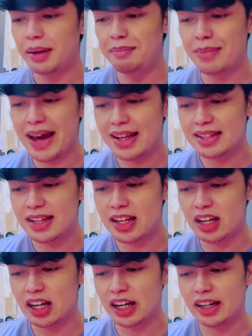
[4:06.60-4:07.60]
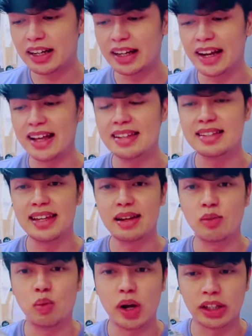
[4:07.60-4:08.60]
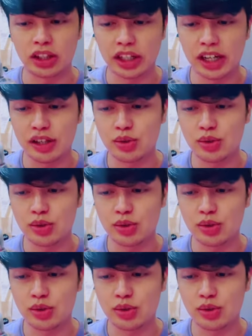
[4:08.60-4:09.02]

micellar cleansing water.